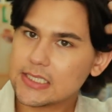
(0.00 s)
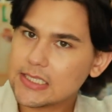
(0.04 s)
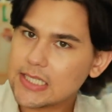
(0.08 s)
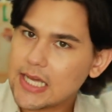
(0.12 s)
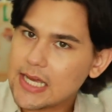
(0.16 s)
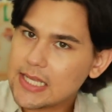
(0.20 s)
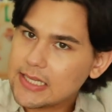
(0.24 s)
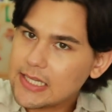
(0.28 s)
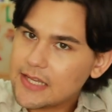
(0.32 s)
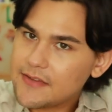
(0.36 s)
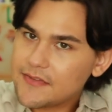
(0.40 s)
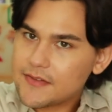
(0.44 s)

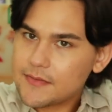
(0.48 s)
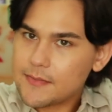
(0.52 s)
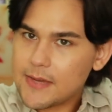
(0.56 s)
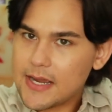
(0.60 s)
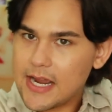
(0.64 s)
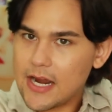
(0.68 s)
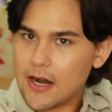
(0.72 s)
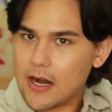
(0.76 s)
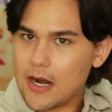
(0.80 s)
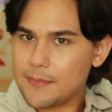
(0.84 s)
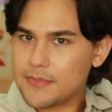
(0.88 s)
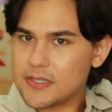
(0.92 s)
I lift my
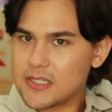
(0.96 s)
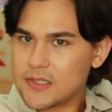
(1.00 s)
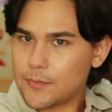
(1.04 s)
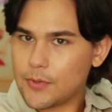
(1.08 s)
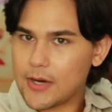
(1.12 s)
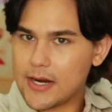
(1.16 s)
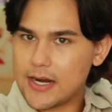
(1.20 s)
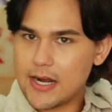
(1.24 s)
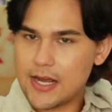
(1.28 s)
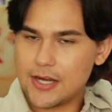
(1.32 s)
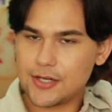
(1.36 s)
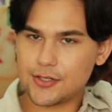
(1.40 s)
hair up,
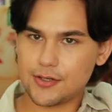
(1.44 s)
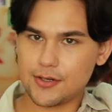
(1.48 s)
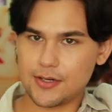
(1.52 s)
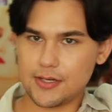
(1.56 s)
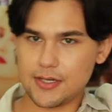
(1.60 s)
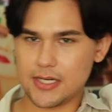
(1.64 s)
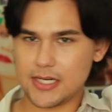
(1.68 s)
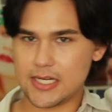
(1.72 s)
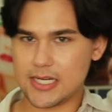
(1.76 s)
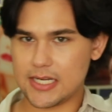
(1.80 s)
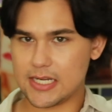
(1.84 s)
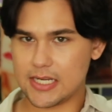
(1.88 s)
spray
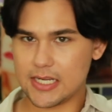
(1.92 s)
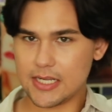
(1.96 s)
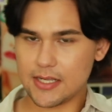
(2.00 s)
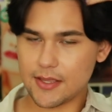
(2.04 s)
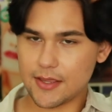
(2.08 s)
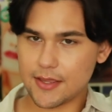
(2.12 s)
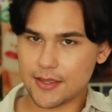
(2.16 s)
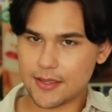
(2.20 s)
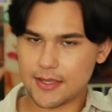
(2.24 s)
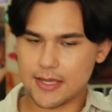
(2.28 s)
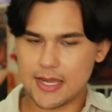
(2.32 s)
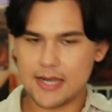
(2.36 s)

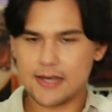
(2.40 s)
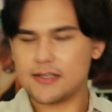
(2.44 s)
underneath,